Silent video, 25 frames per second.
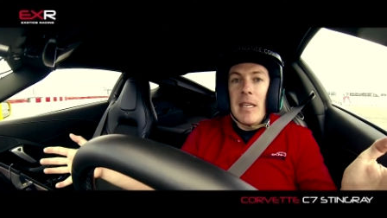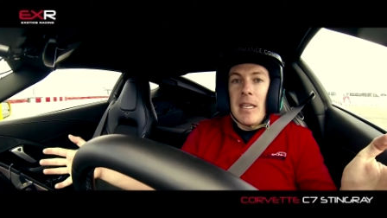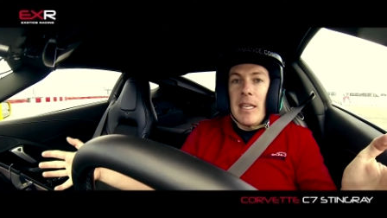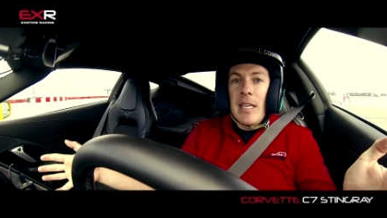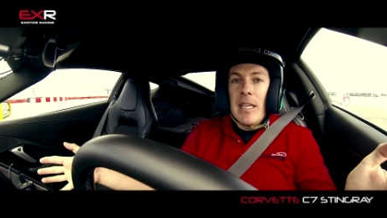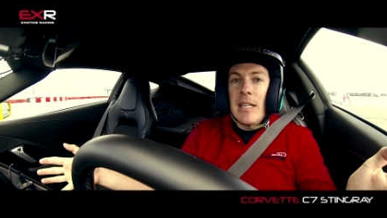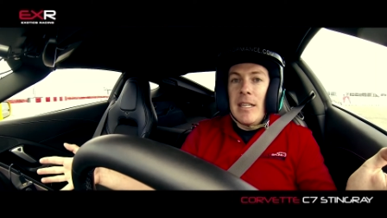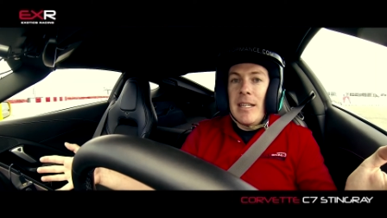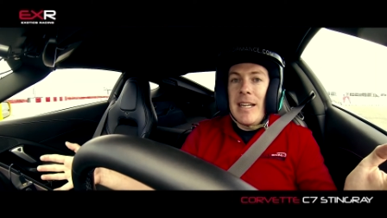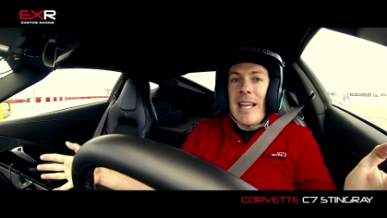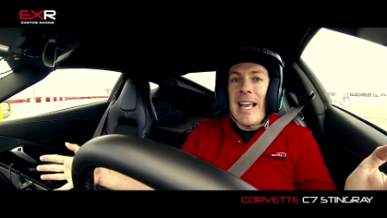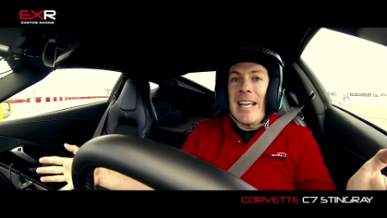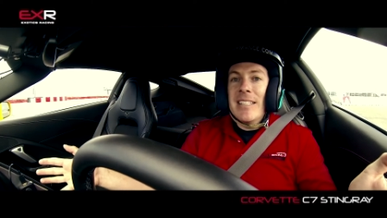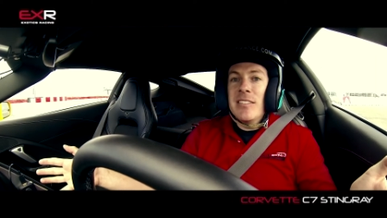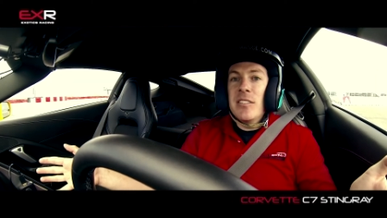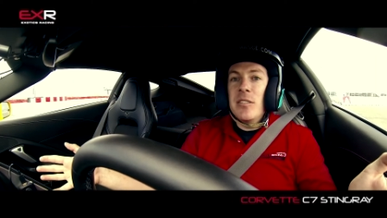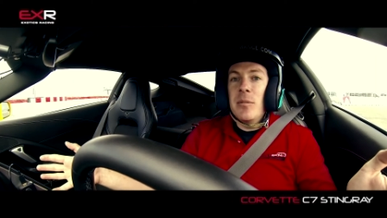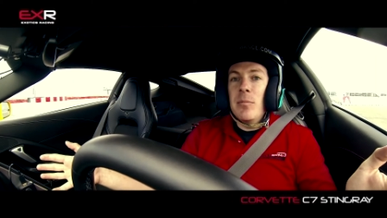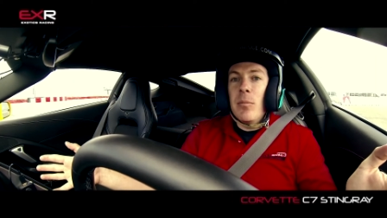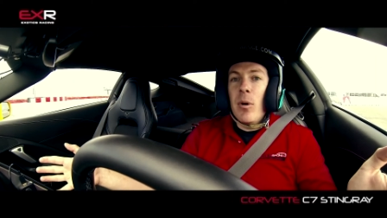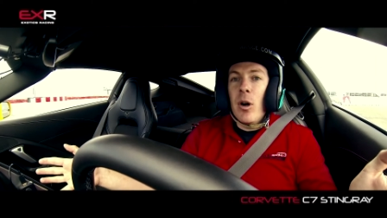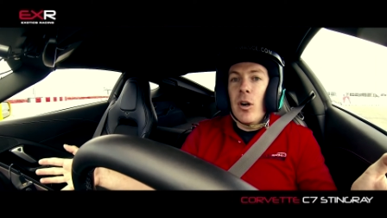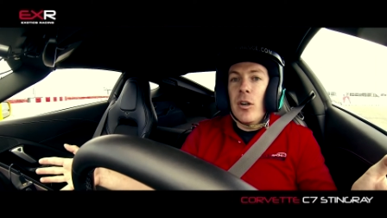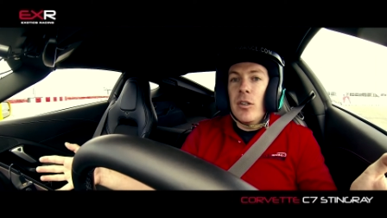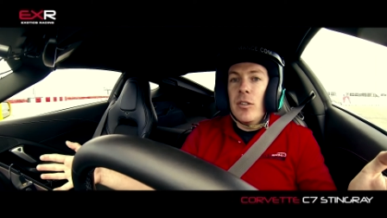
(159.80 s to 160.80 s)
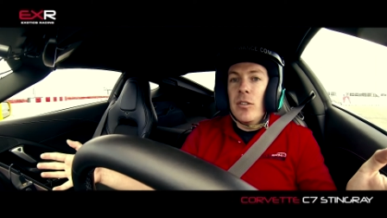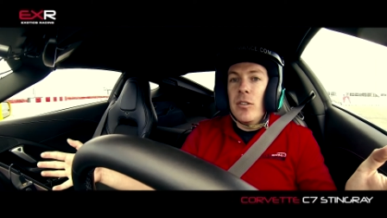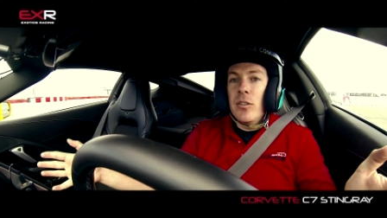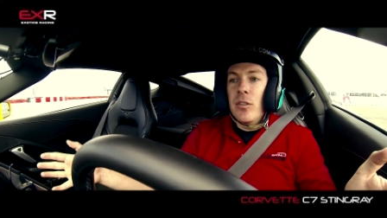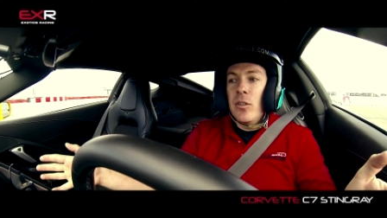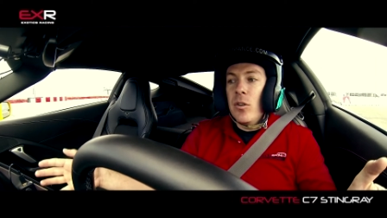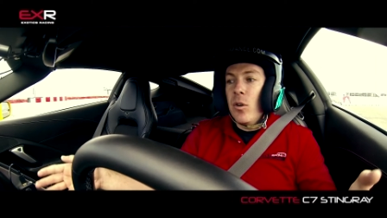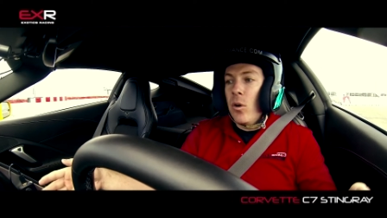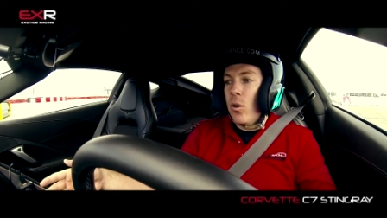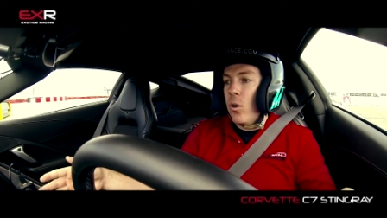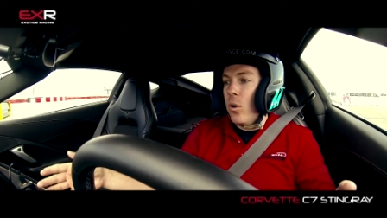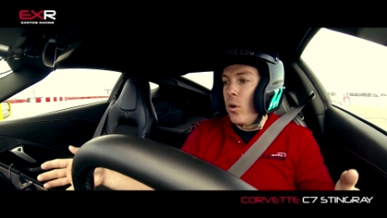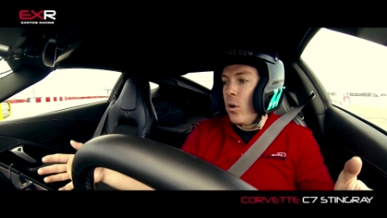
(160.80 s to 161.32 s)
in an Aston Martin
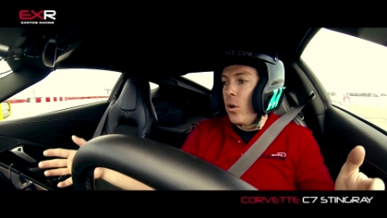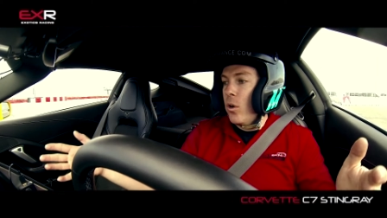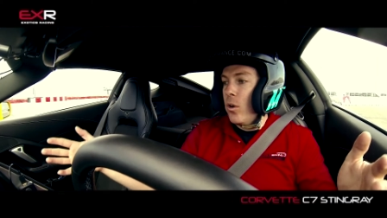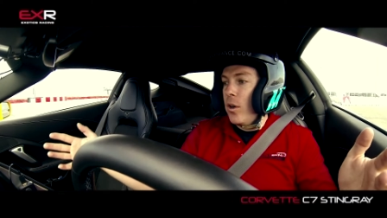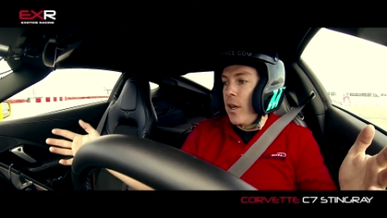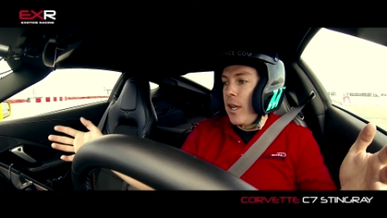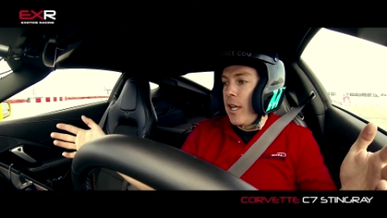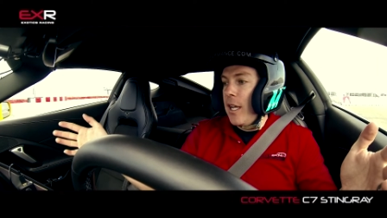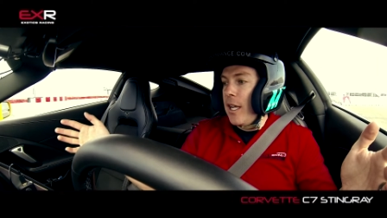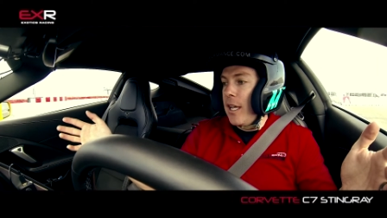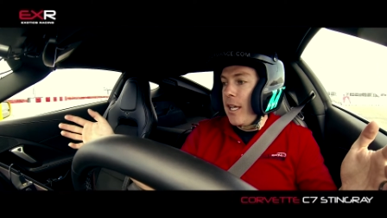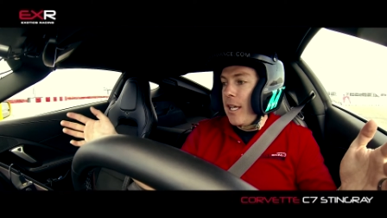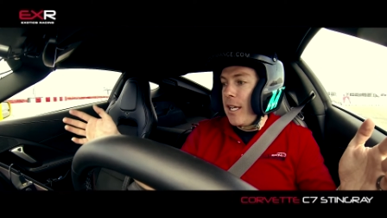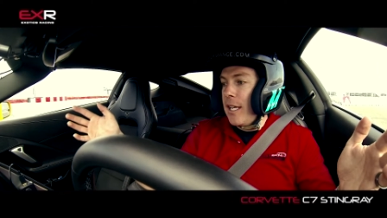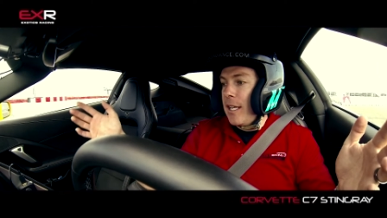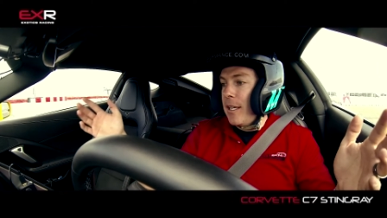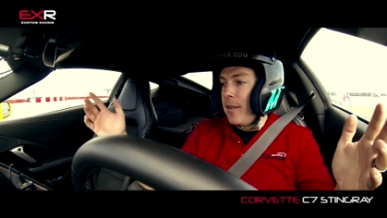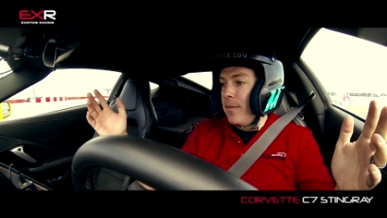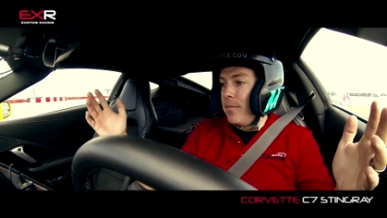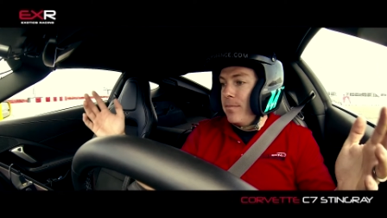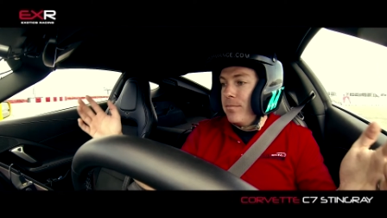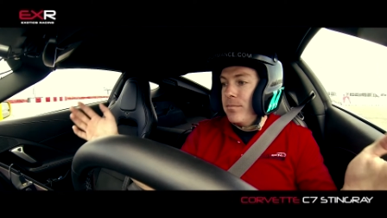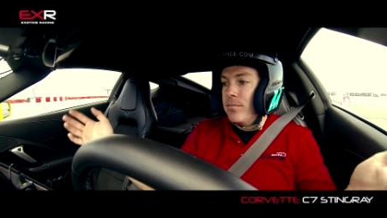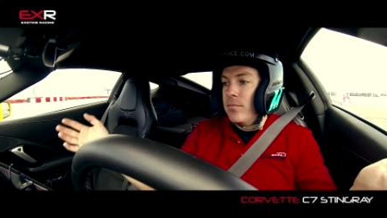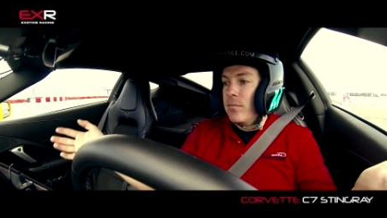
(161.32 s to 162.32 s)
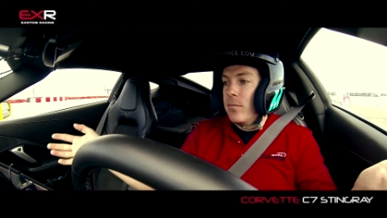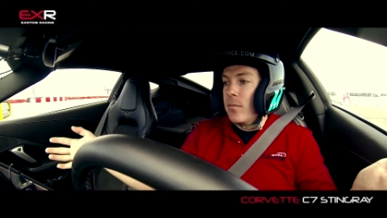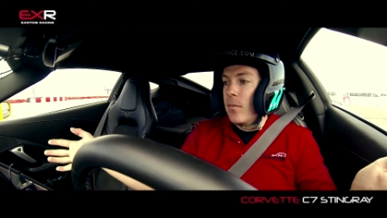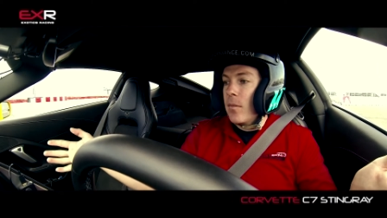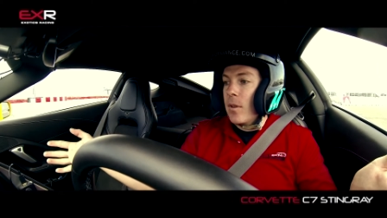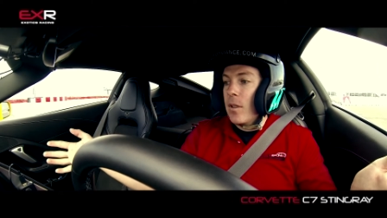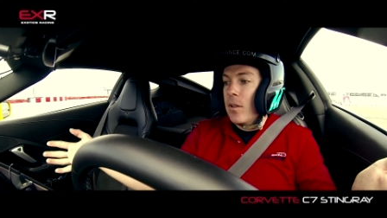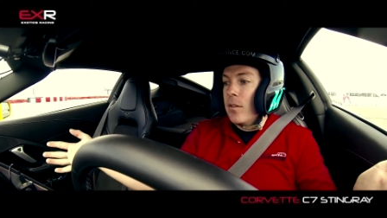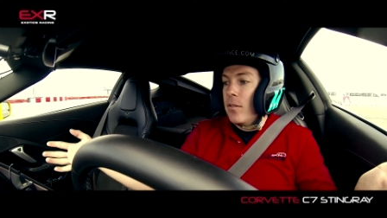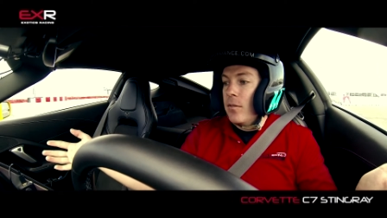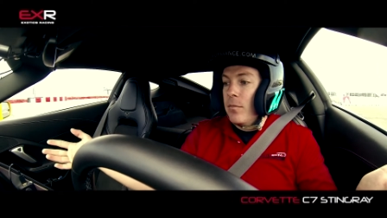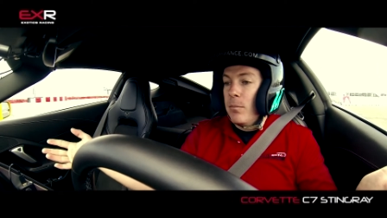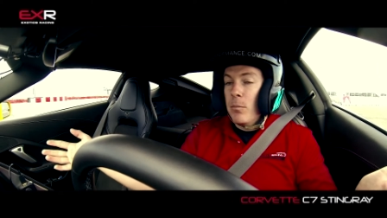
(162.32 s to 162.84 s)
or a
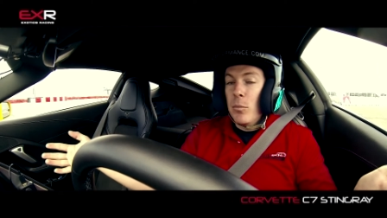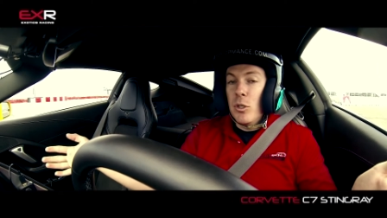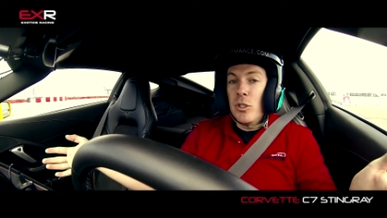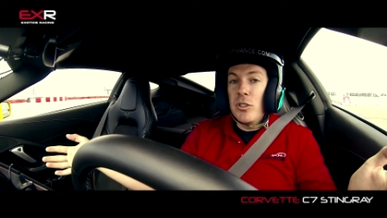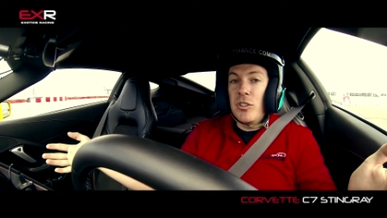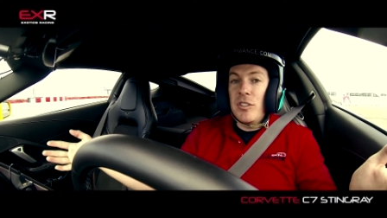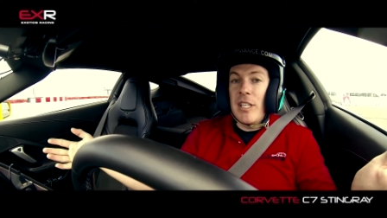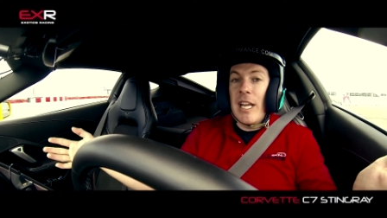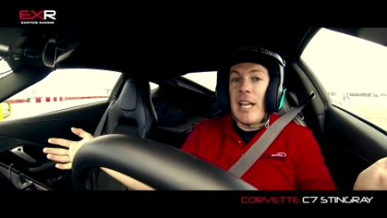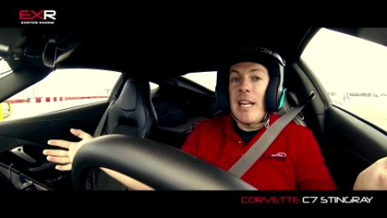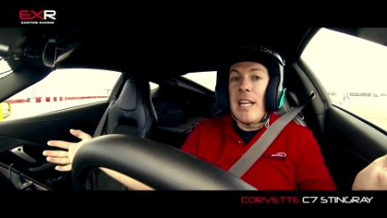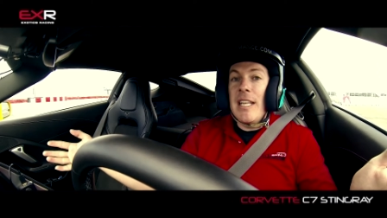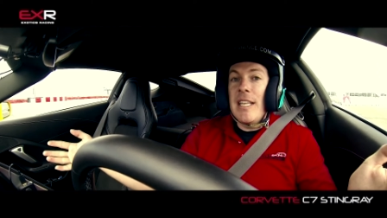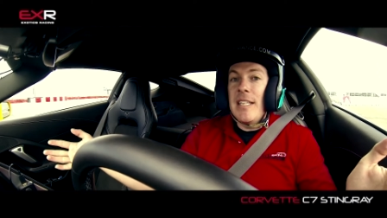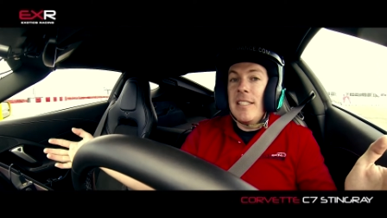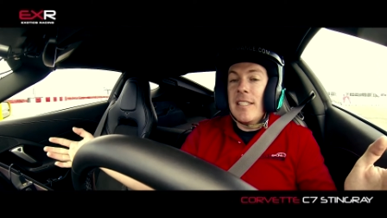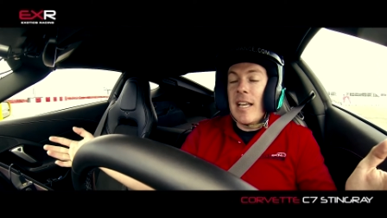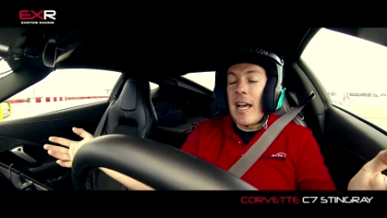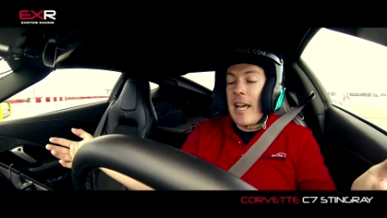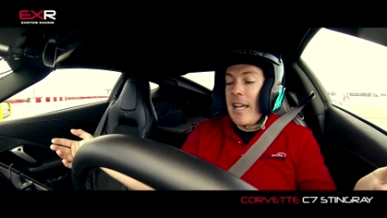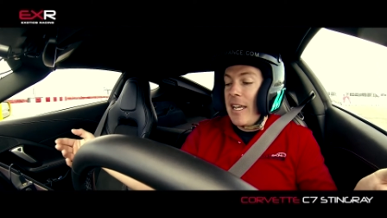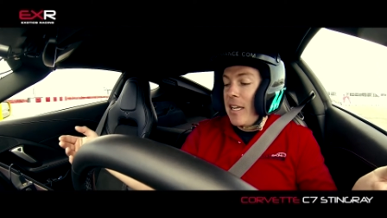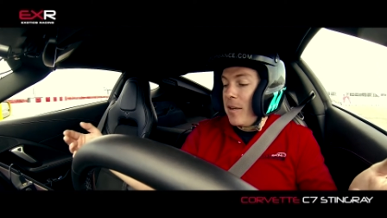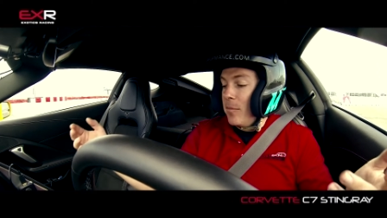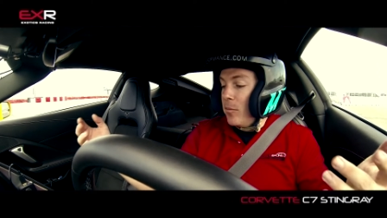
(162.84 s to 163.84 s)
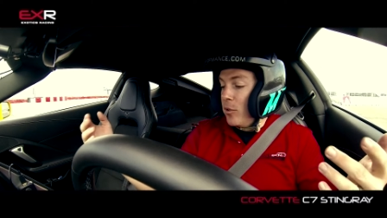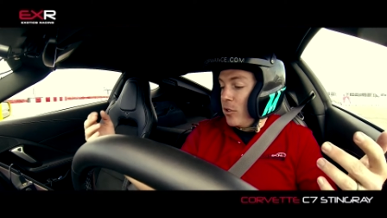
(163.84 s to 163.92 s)
Mercedes, high-end